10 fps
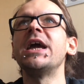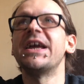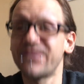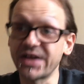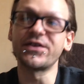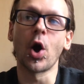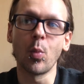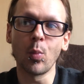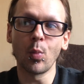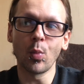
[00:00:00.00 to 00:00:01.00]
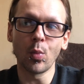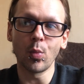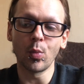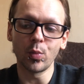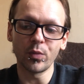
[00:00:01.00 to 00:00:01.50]
if I don't
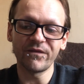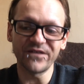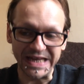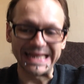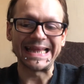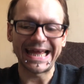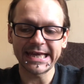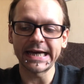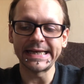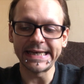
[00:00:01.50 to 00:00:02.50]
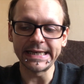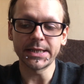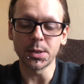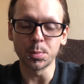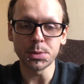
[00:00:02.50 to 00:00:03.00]
feel like I need
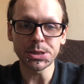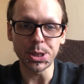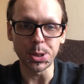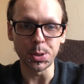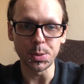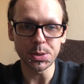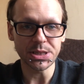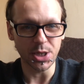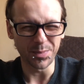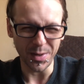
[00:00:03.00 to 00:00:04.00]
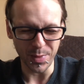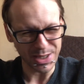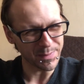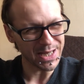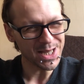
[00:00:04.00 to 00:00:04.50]
them to still be
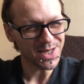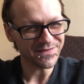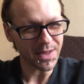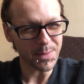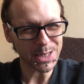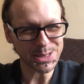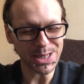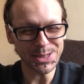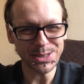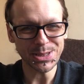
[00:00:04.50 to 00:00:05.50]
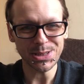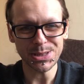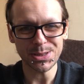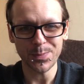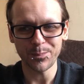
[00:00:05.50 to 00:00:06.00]
with me, if that makes
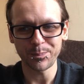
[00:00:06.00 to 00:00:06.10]
sense.